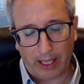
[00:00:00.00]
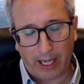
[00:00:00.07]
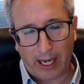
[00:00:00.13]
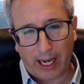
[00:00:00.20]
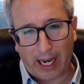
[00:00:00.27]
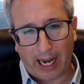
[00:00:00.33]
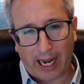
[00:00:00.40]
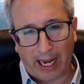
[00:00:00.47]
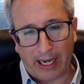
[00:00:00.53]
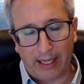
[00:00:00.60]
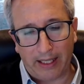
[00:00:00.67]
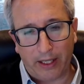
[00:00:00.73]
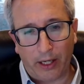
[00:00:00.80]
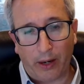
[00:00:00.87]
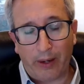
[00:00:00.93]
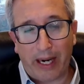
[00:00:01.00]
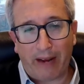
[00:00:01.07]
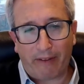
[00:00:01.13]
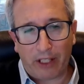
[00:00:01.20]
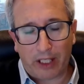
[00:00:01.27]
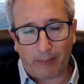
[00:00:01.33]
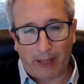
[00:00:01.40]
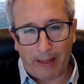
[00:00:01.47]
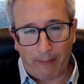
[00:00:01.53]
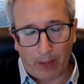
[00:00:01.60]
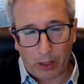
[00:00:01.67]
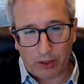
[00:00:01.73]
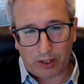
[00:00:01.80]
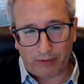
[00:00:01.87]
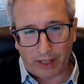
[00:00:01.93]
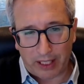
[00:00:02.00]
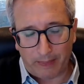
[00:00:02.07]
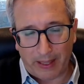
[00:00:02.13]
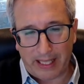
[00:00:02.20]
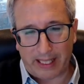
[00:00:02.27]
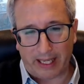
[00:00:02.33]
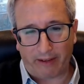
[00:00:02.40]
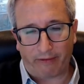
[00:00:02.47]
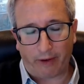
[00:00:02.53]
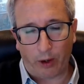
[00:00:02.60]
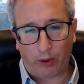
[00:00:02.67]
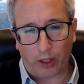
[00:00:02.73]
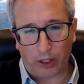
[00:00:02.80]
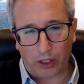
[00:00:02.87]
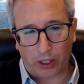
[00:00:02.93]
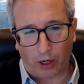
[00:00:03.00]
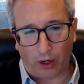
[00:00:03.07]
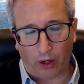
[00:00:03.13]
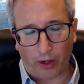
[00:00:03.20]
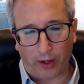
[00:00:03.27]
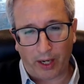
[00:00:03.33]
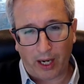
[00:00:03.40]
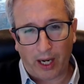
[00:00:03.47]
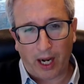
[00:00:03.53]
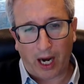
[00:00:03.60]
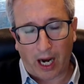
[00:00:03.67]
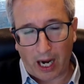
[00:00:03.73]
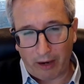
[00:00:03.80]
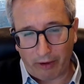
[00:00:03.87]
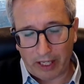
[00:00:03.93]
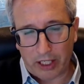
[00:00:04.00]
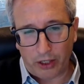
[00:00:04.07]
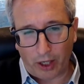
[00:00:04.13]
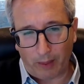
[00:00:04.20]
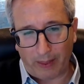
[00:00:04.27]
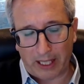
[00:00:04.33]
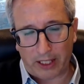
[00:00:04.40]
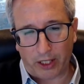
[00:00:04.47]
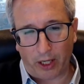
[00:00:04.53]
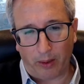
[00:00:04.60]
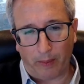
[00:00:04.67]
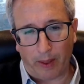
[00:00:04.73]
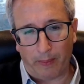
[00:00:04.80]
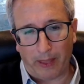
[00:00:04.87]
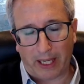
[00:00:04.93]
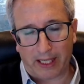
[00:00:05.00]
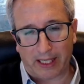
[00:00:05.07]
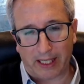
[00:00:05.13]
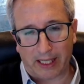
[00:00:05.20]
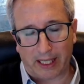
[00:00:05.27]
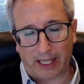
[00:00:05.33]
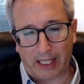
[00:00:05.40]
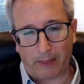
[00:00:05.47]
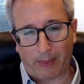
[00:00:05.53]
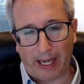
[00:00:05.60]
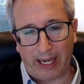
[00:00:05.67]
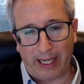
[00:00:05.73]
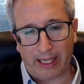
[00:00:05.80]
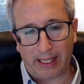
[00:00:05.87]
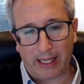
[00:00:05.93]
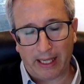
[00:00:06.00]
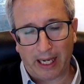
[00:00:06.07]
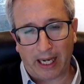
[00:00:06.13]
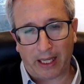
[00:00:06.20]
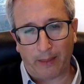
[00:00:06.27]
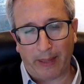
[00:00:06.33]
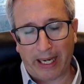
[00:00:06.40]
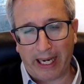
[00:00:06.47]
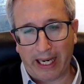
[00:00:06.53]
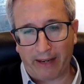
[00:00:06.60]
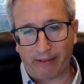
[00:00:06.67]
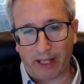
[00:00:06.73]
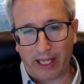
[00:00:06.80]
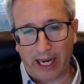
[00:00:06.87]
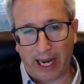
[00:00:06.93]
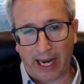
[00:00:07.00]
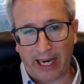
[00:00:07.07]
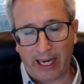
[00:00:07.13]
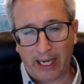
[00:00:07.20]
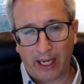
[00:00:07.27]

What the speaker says: And, you know, inevitably, most of this meeting focused on high-risk neuroblastoma, because as I explained at the beginning of the day,